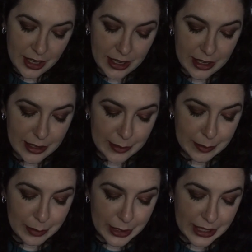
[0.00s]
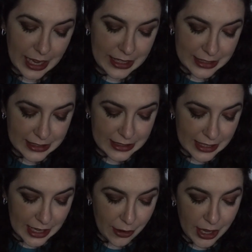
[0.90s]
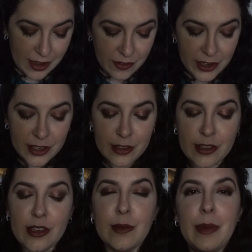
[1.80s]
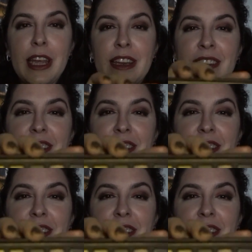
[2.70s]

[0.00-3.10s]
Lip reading: But at least I now have another pan.